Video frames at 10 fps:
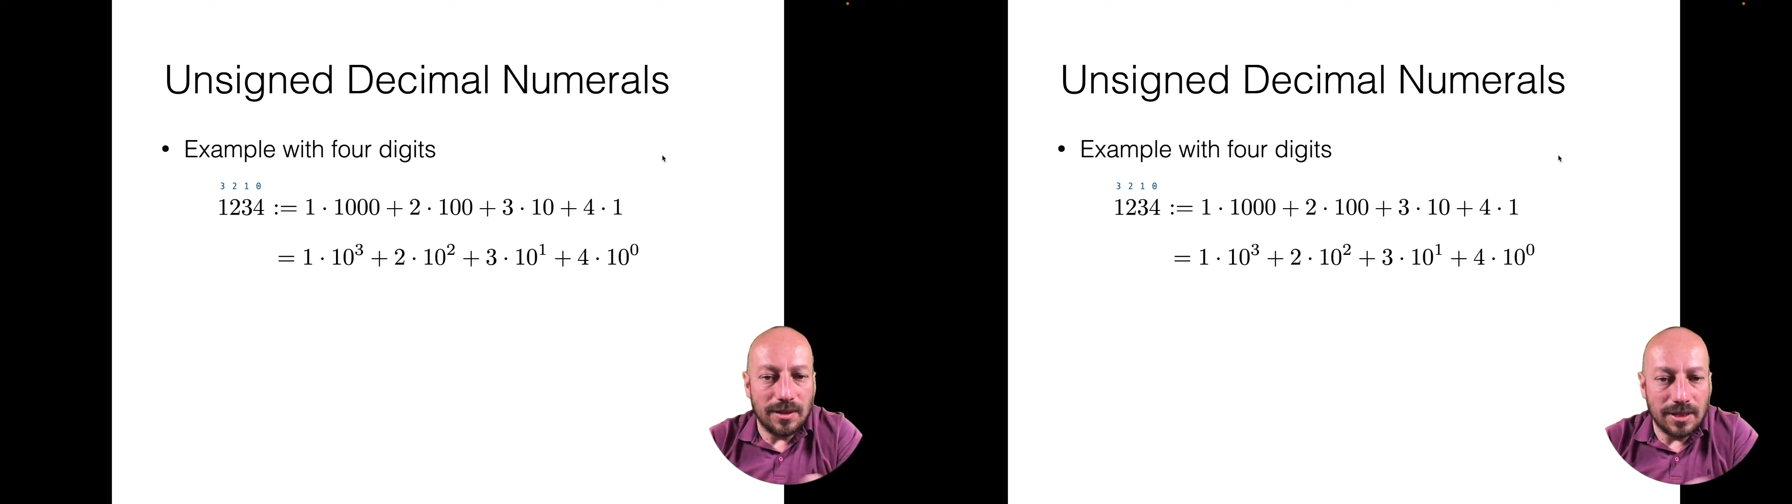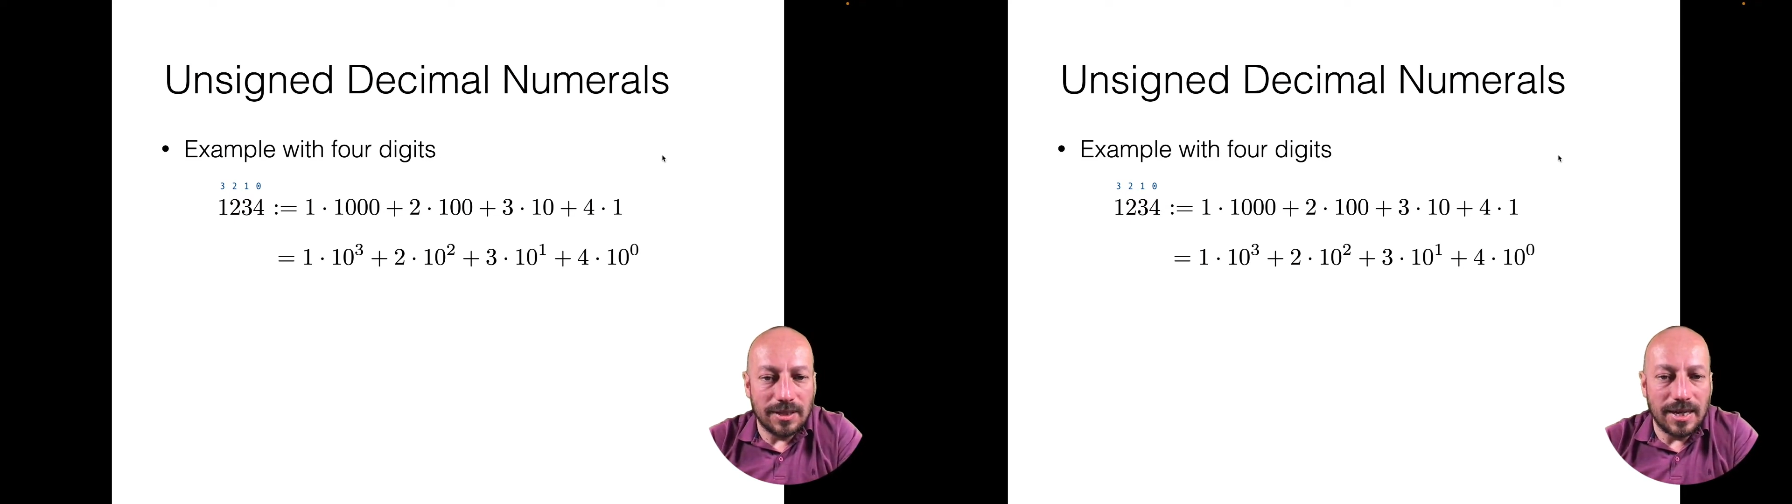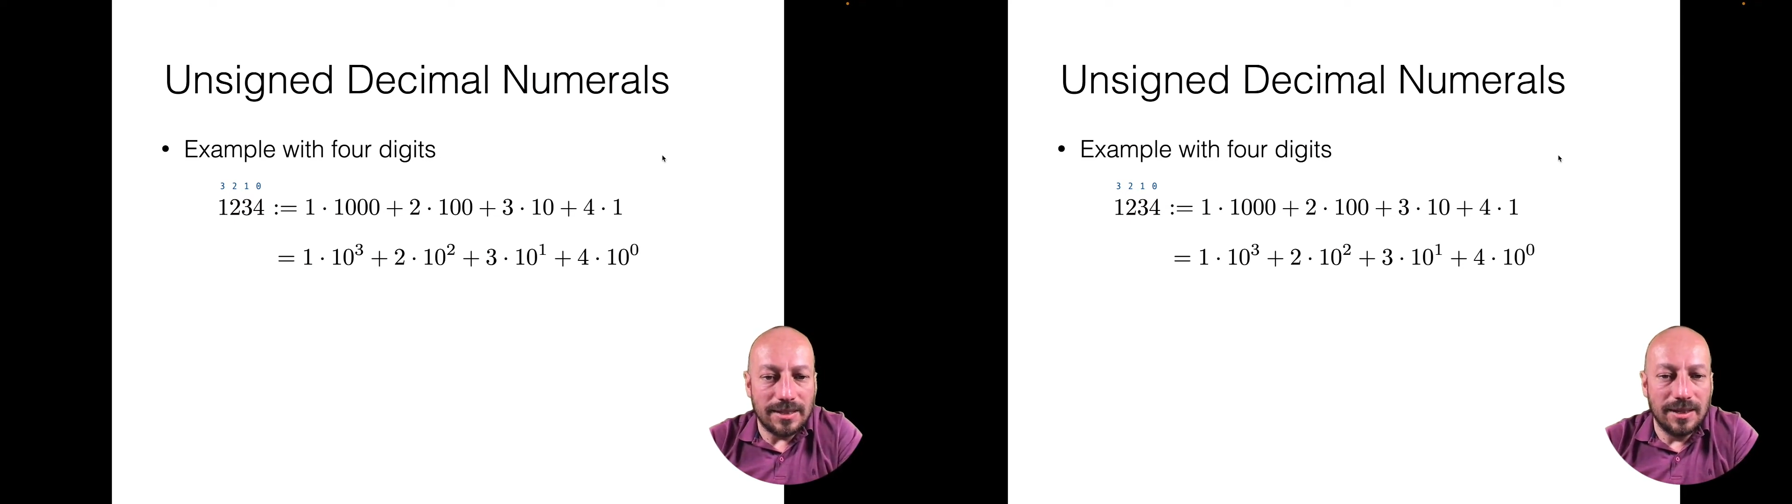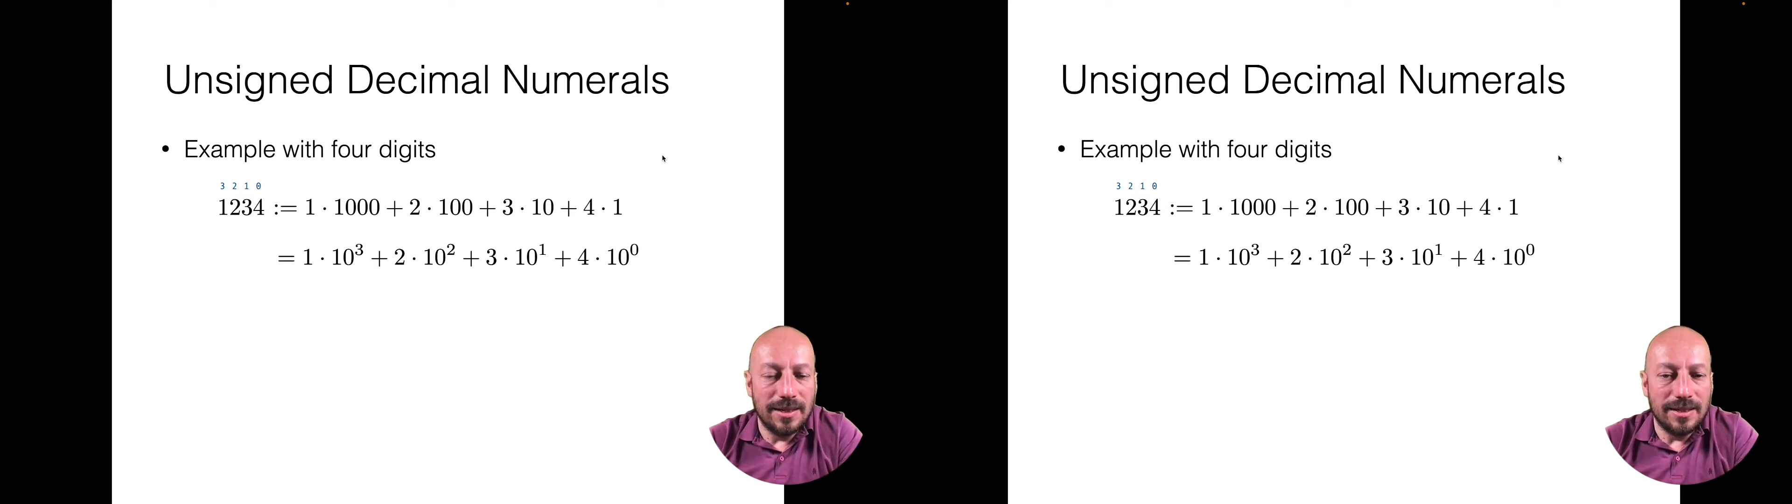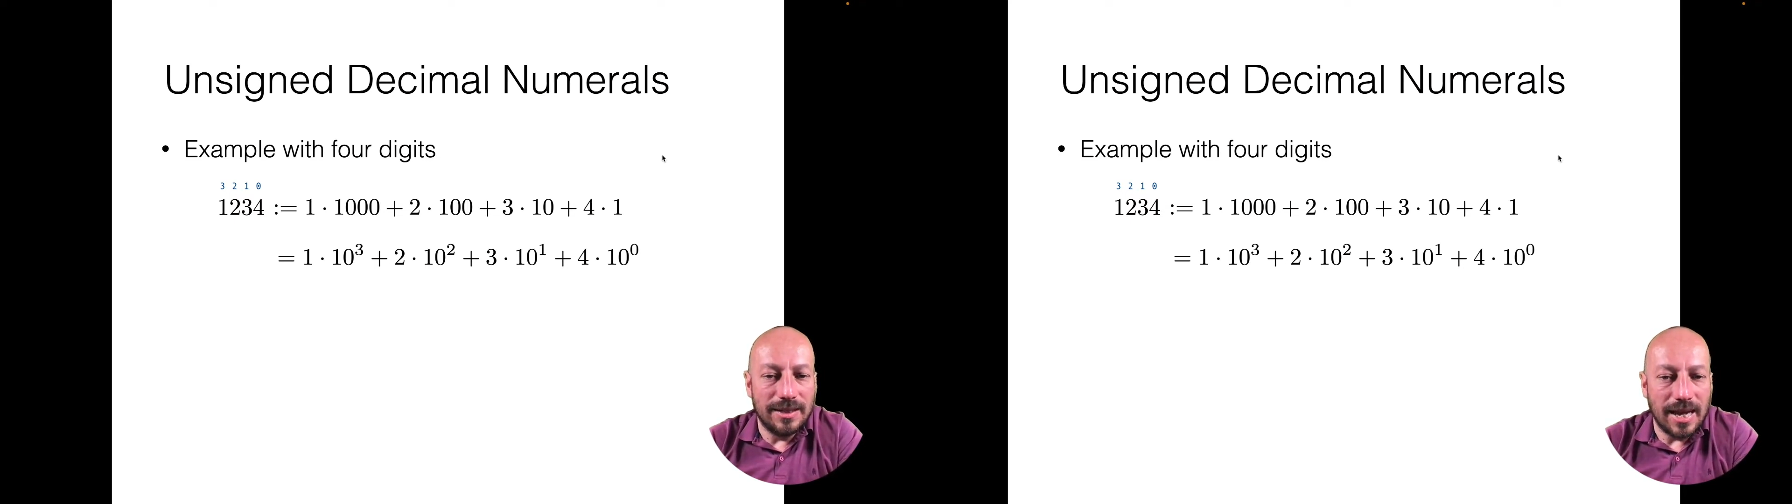in this case
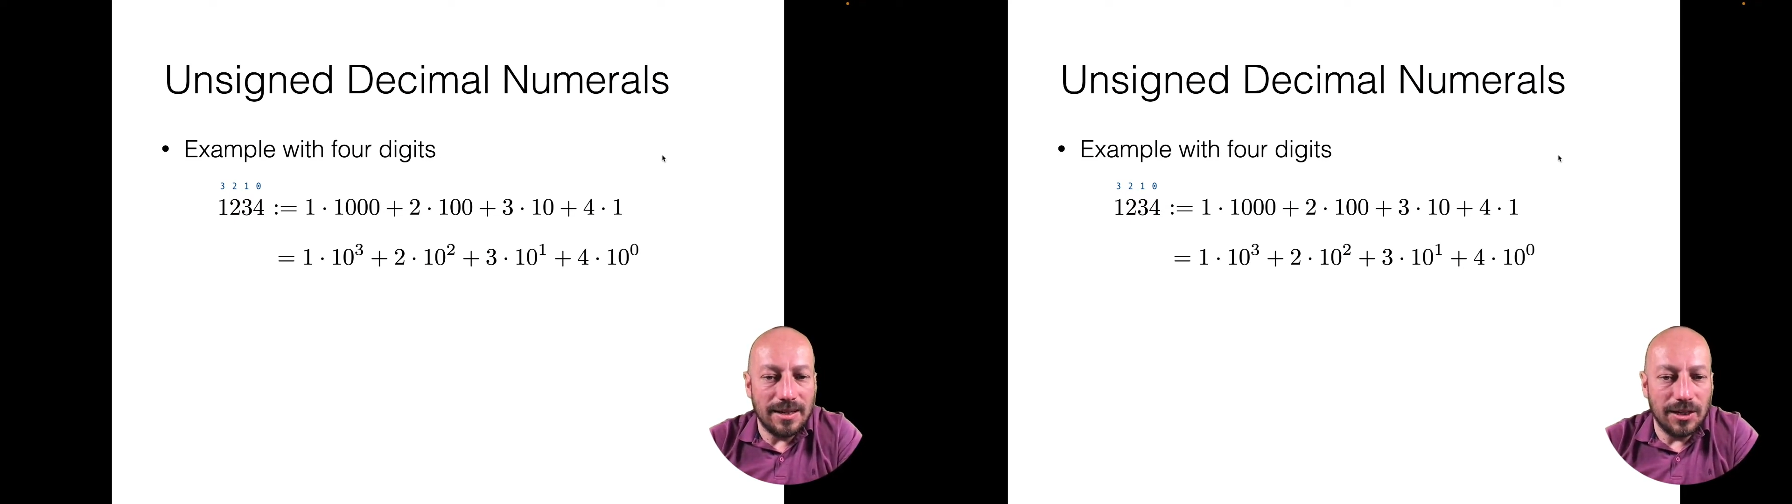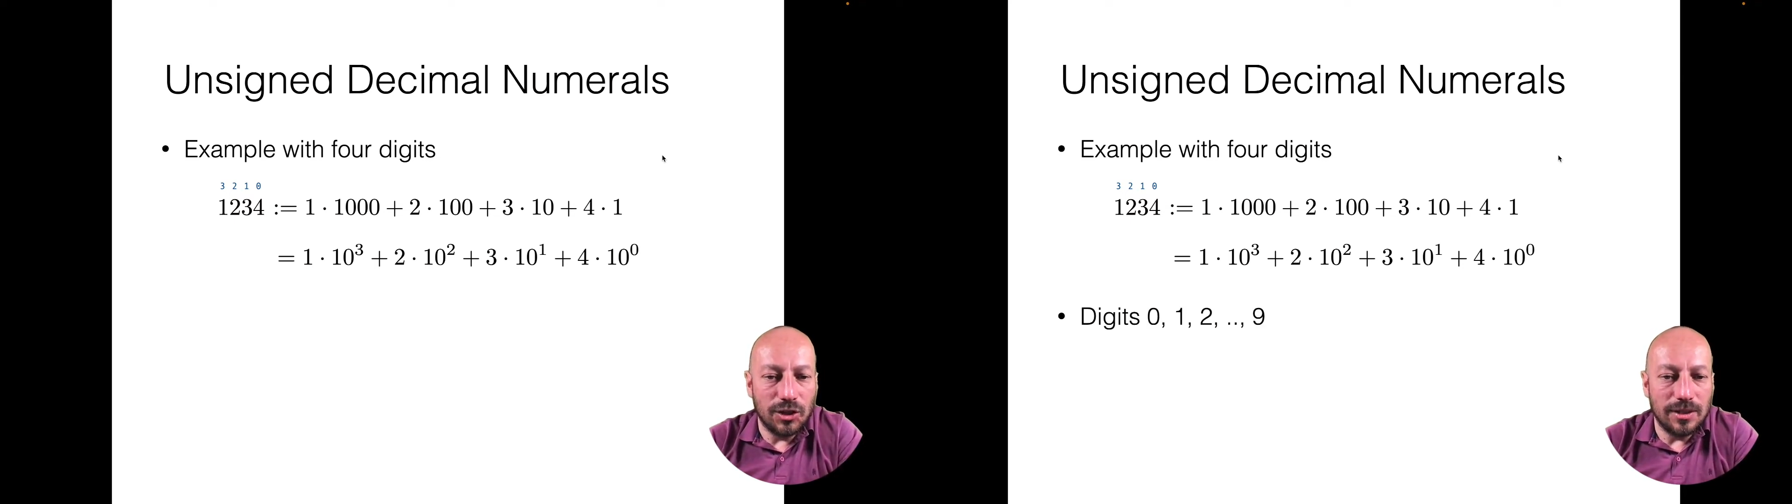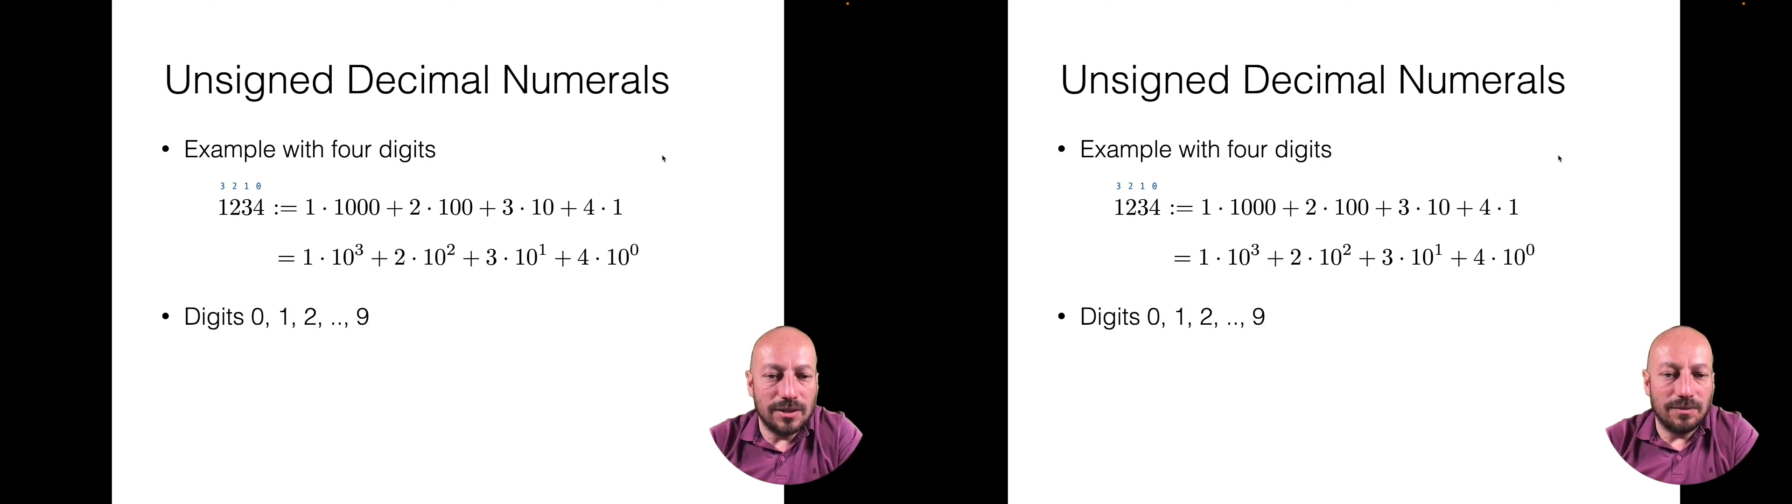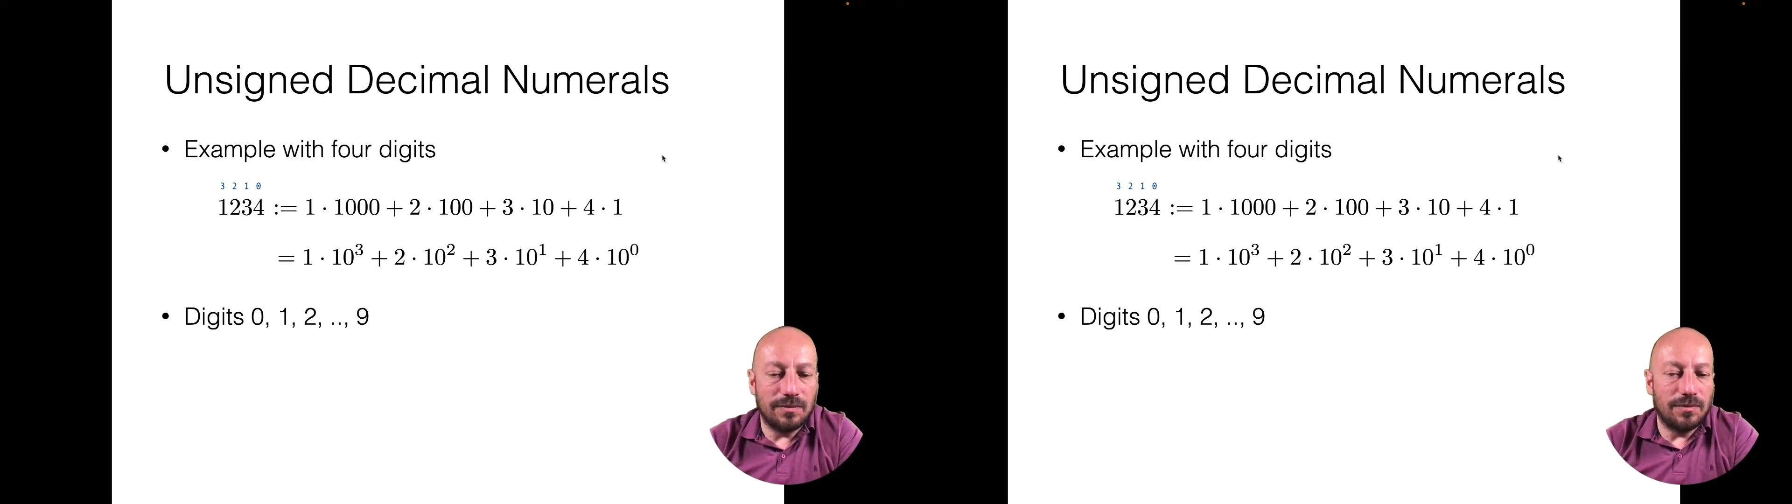10 digits